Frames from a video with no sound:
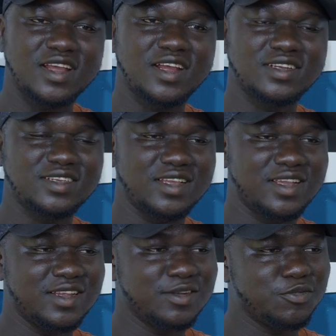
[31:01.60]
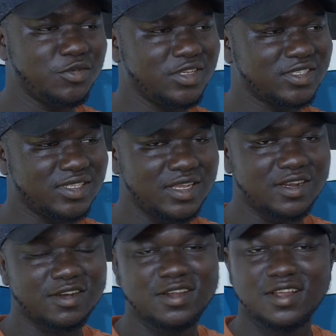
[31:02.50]
and then we
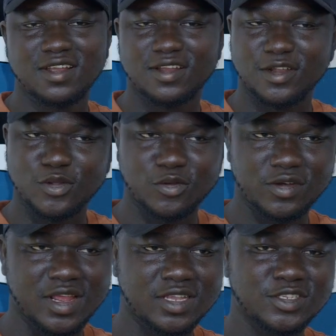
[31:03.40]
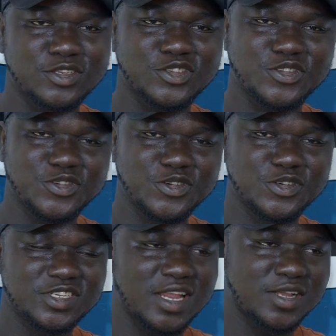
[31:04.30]
still recognize the
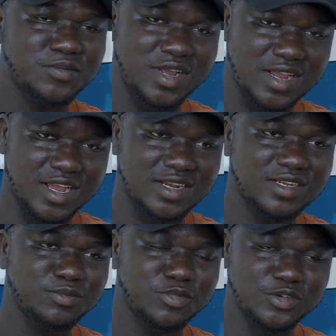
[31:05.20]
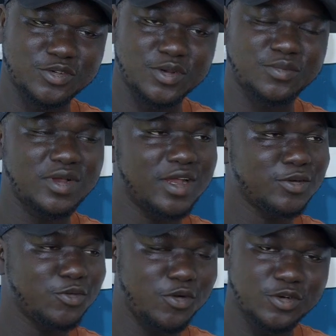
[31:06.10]
schools like Mahat, Batrop,
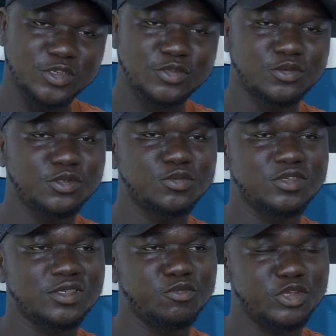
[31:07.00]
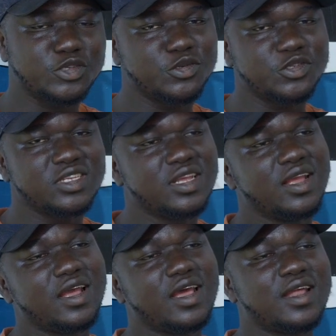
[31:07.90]
and all the schools within West Coast
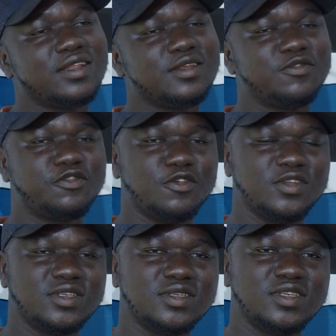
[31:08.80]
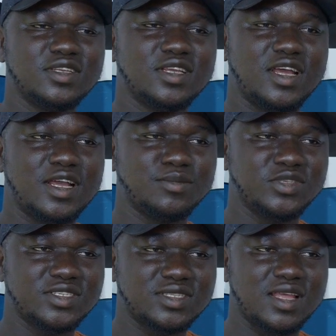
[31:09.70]
and in Fonyi.
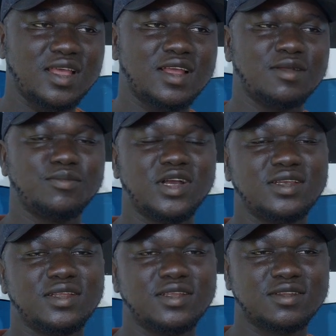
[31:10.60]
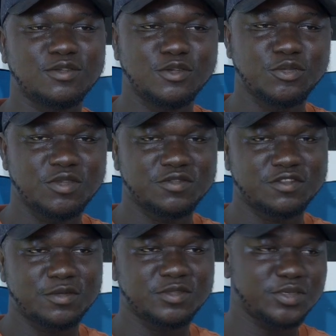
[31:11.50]
Mr. Balde, all the way
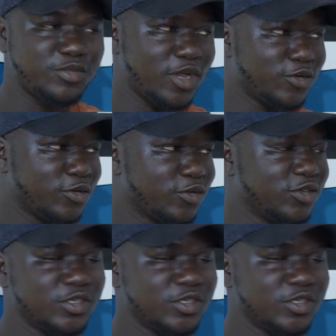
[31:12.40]
from Sibano